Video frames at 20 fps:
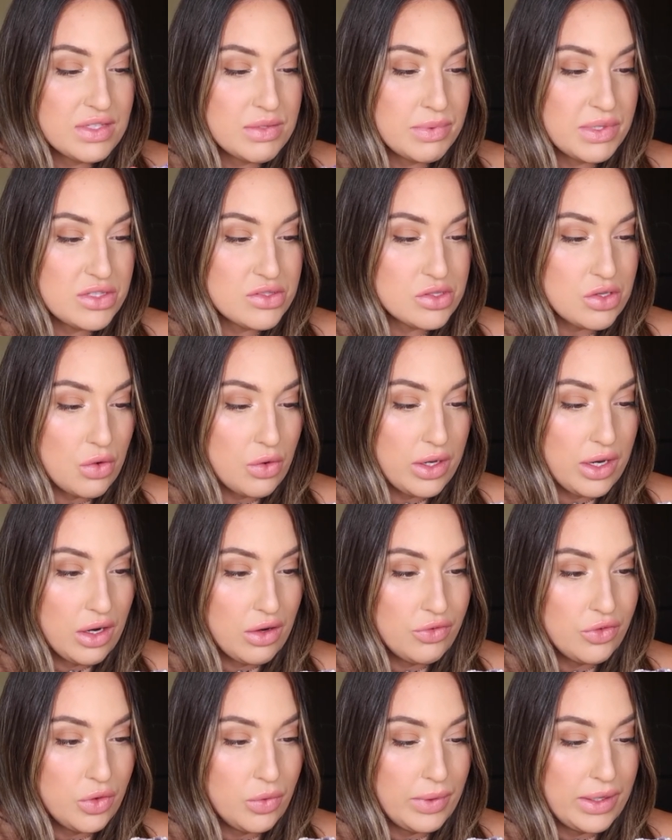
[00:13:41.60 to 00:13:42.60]
to be so
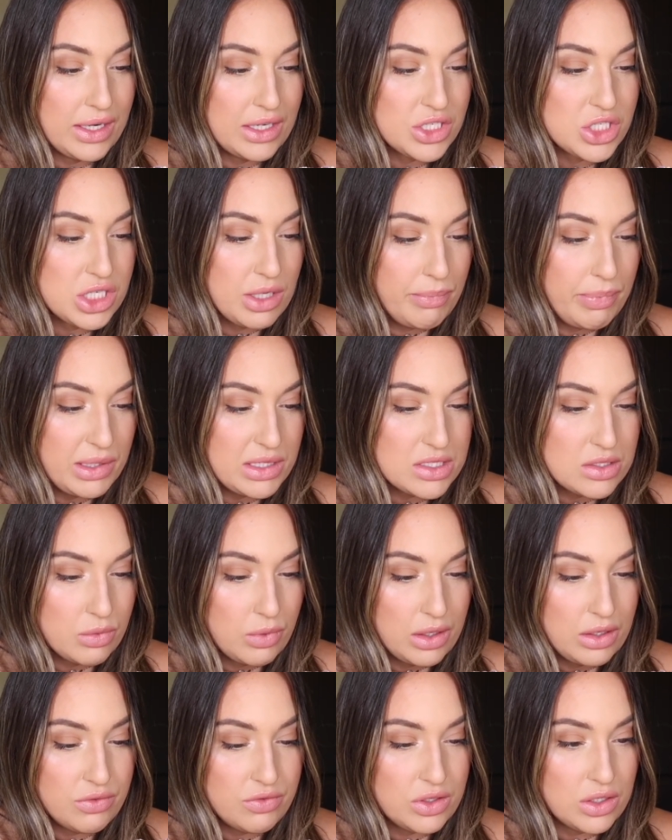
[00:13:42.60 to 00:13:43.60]
careful when I ship it to
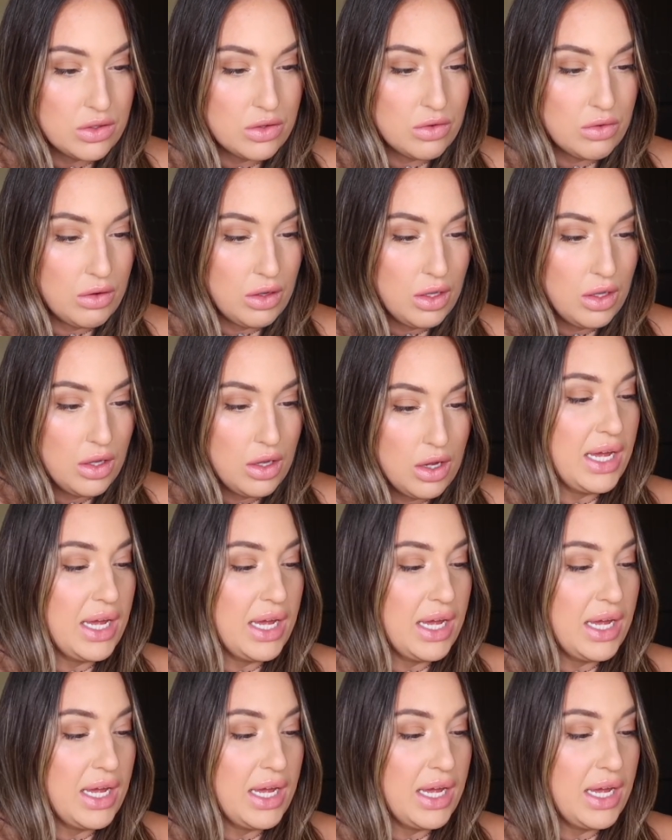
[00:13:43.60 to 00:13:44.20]
one of you,